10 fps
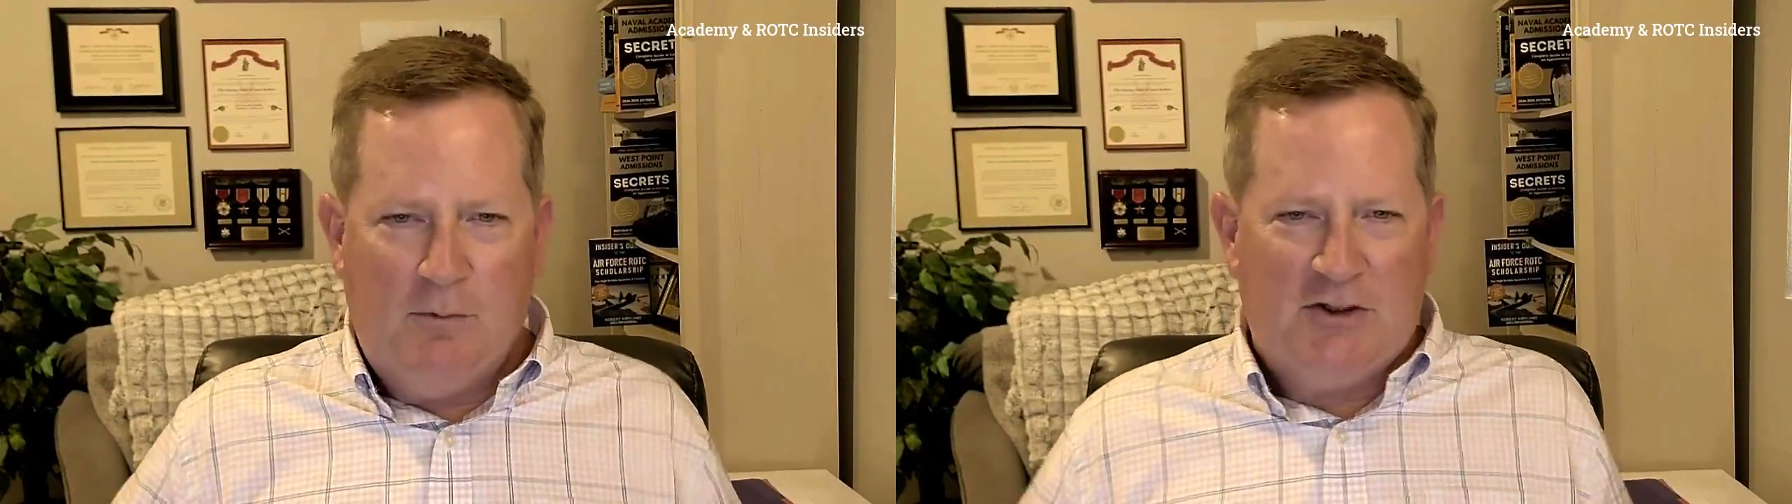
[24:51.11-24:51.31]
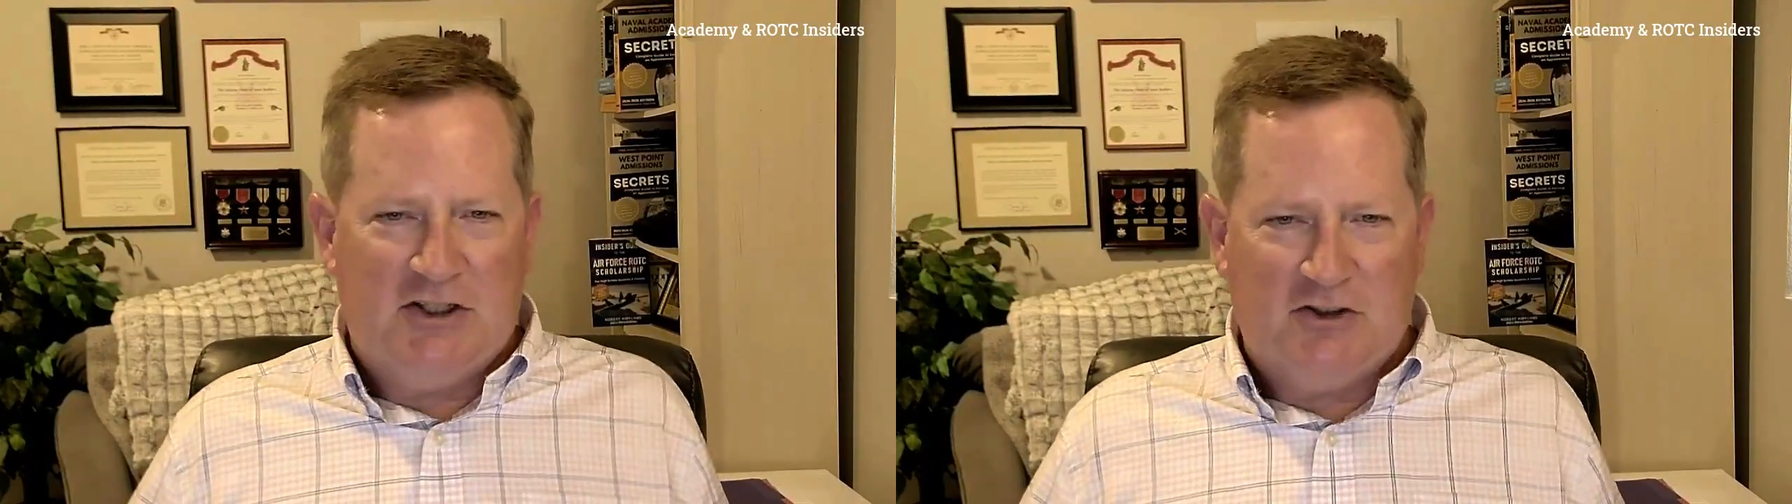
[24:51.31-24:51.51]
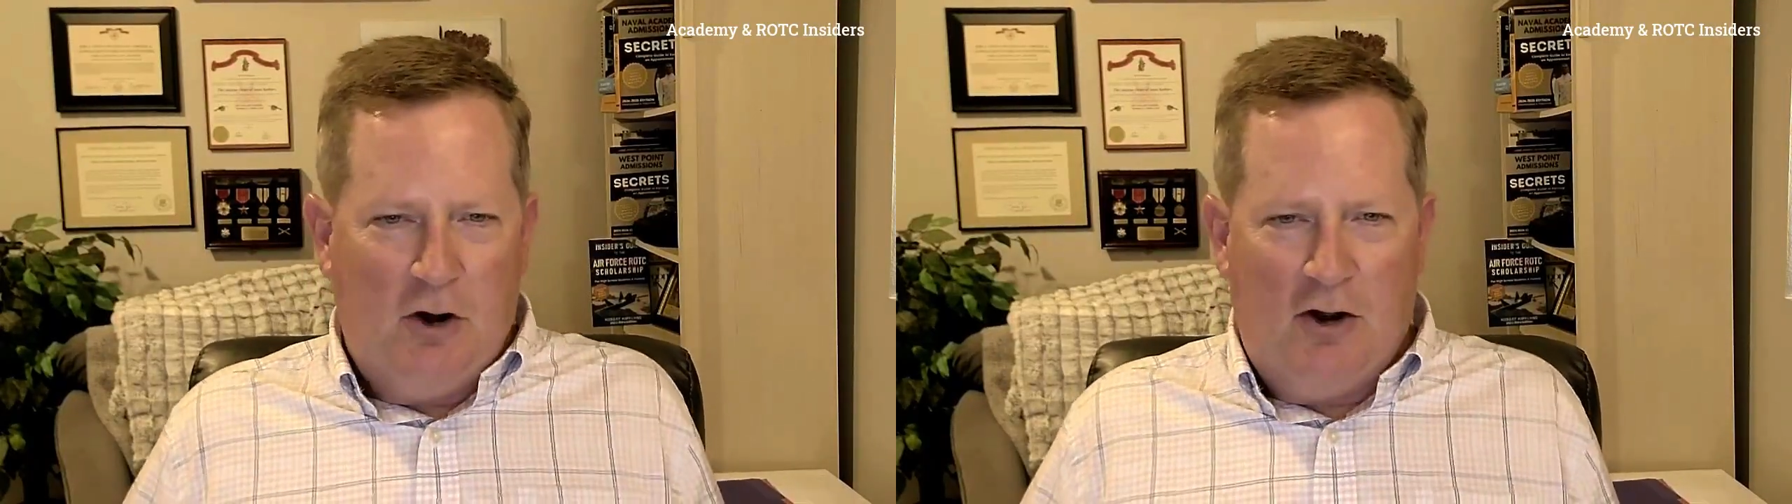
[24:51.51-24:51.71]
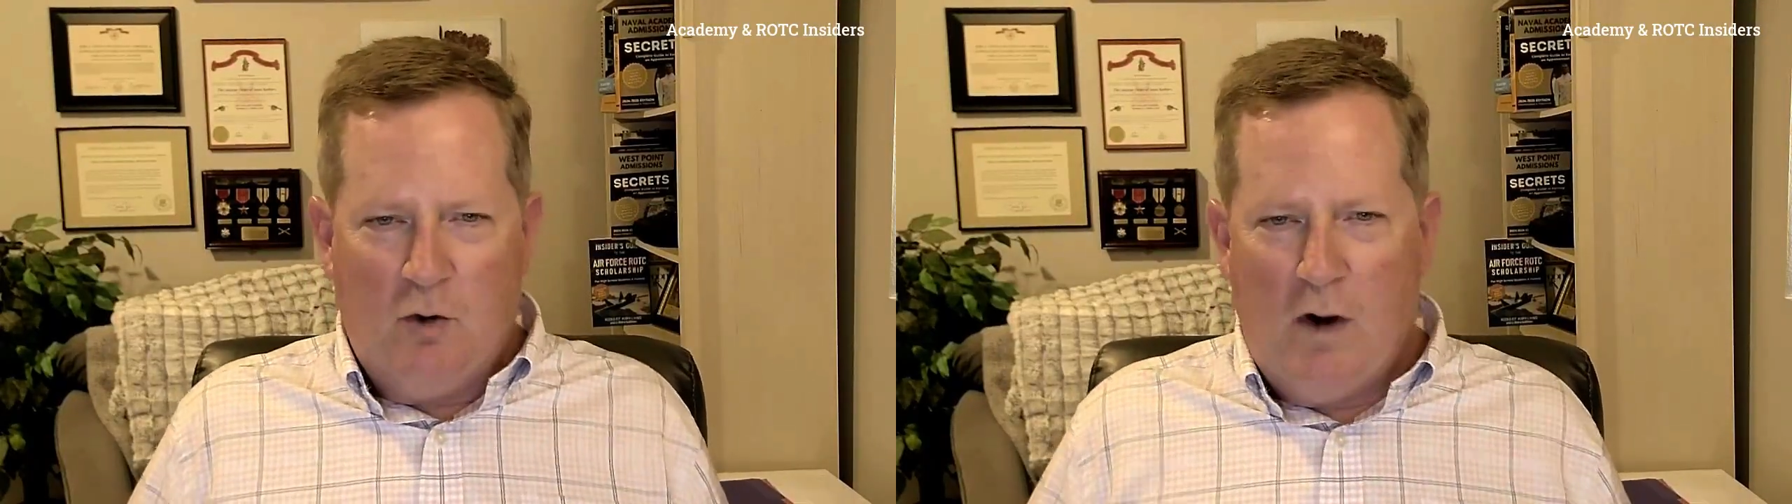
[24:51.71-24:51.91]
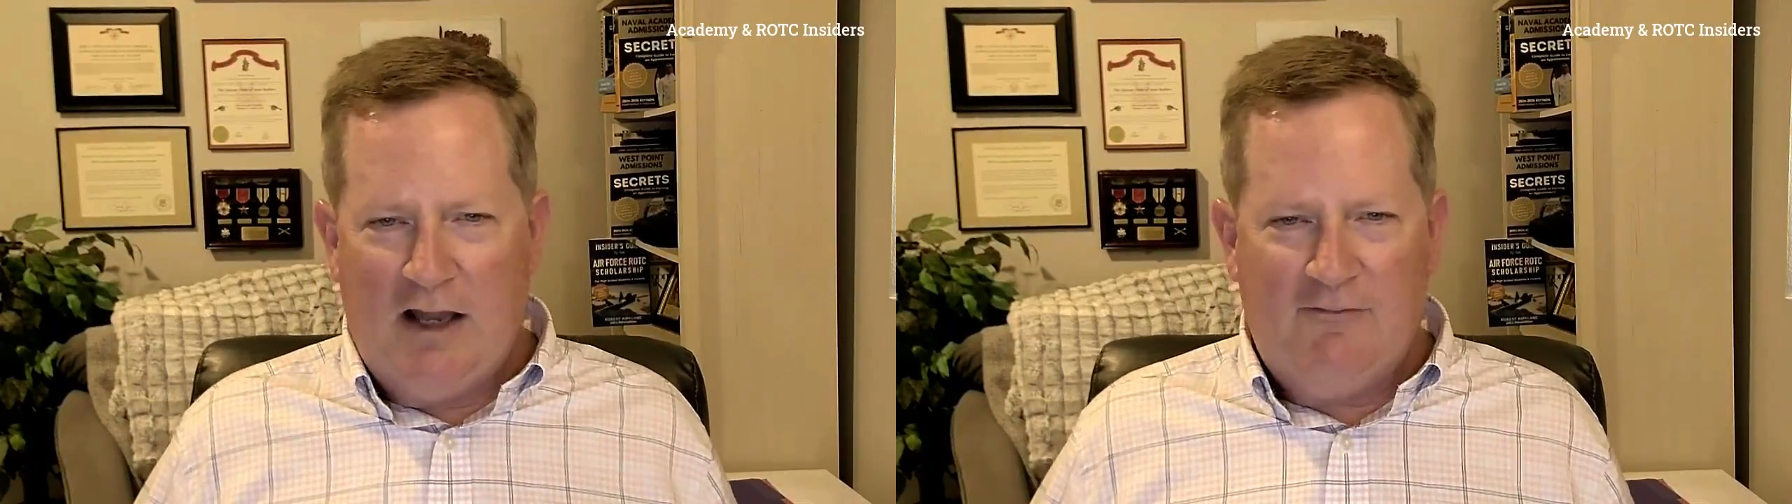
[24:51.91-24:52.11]
which is called
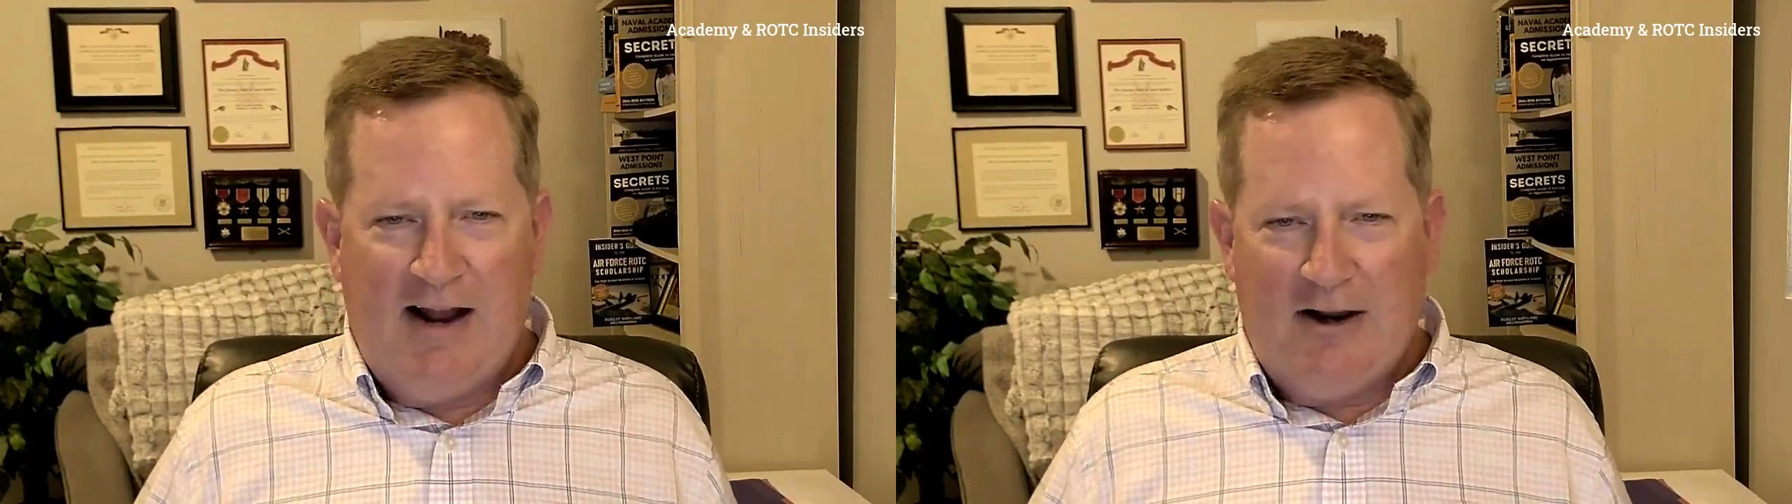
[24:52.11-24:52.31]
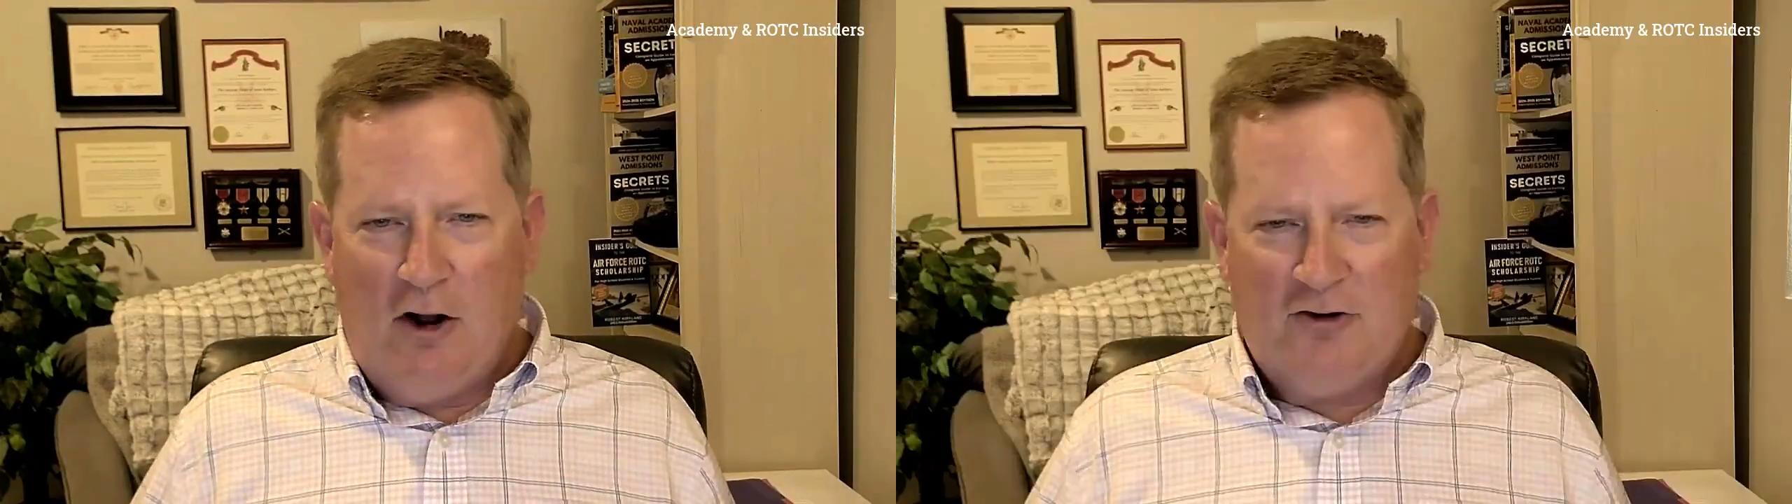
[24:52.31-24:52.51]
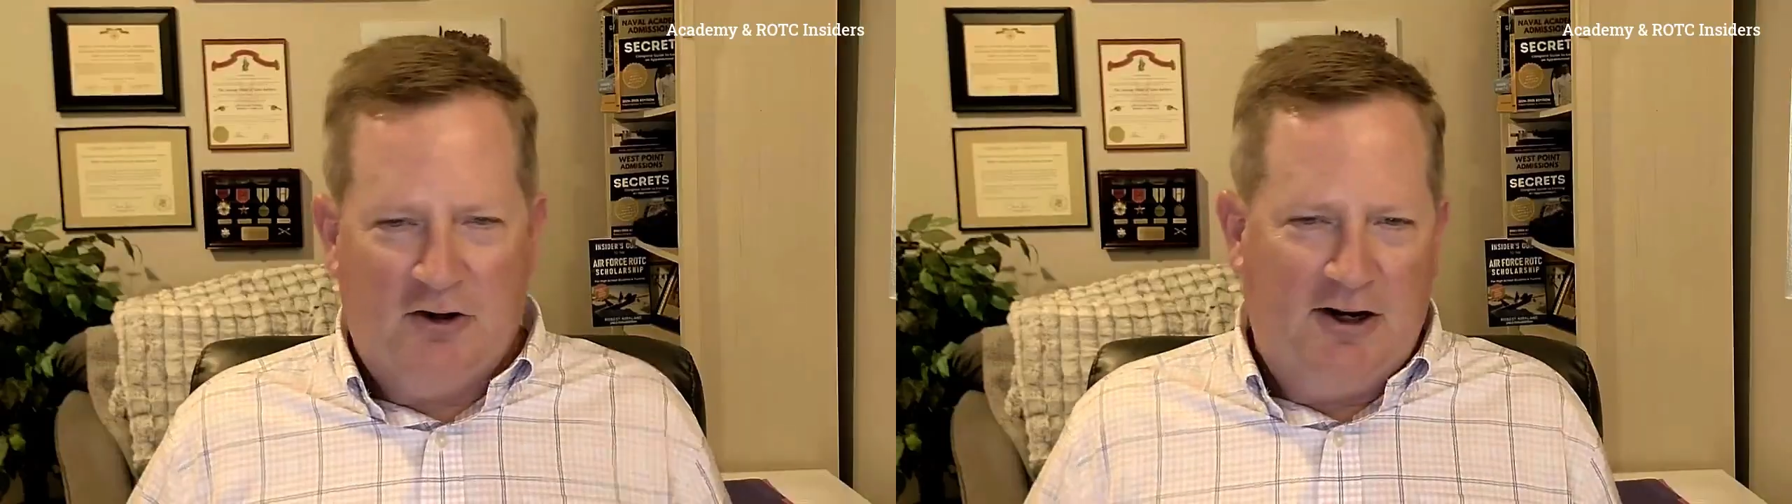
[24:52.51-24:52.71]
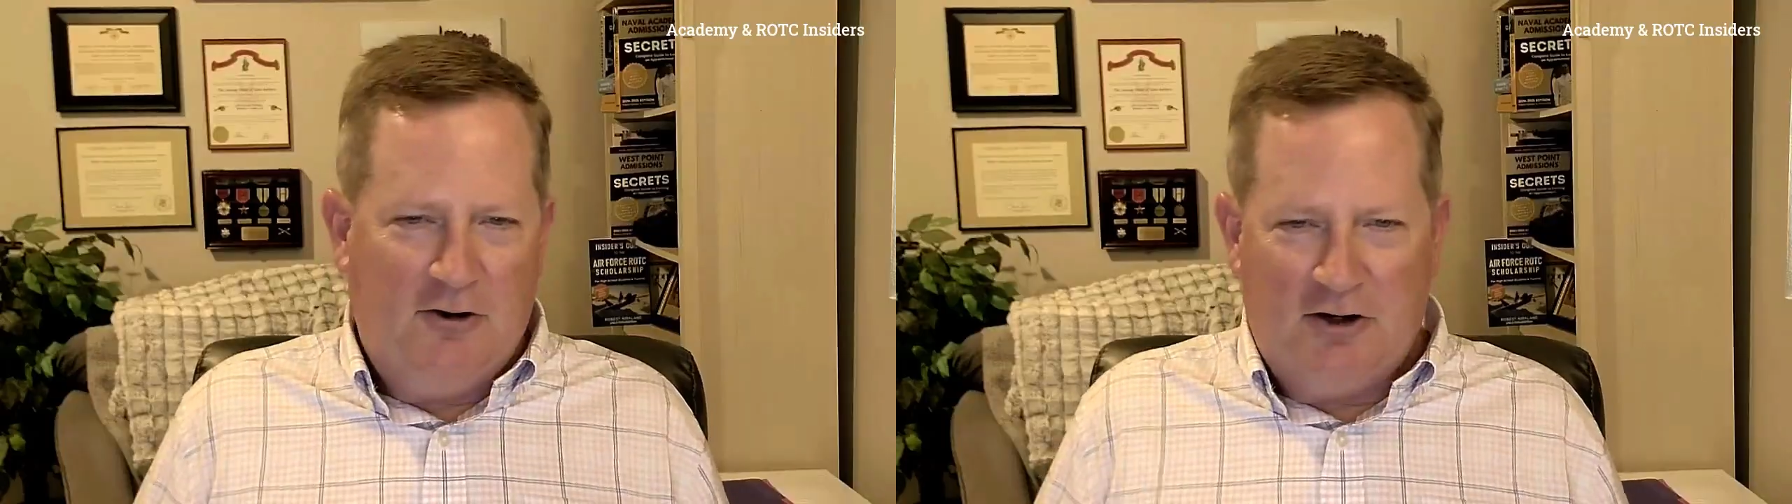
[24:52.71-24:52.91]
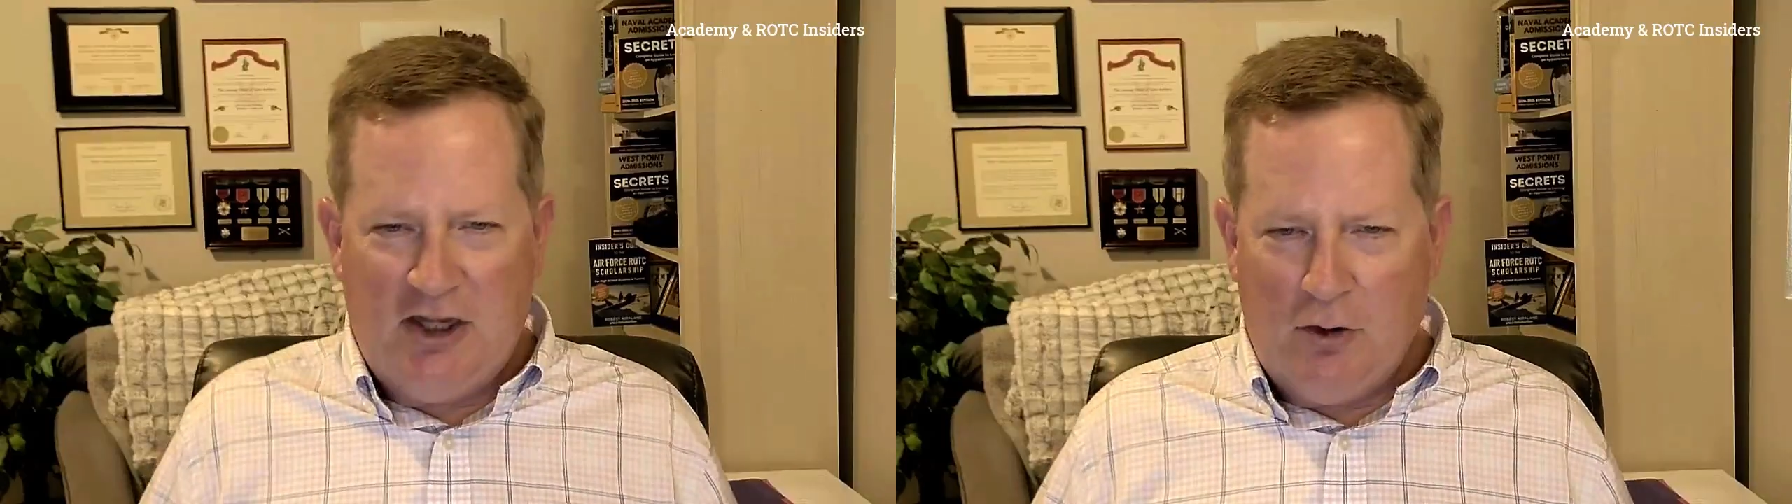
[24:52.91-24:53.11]
qualified alternate
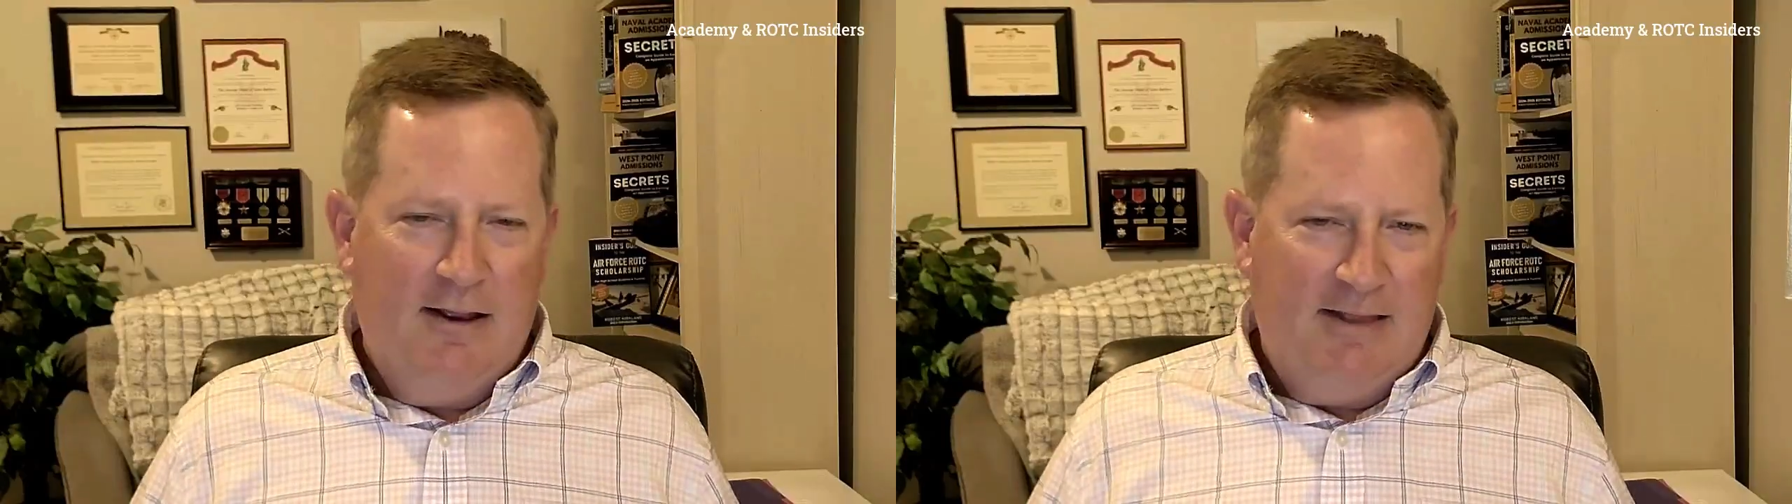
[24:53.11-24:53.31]
or Q.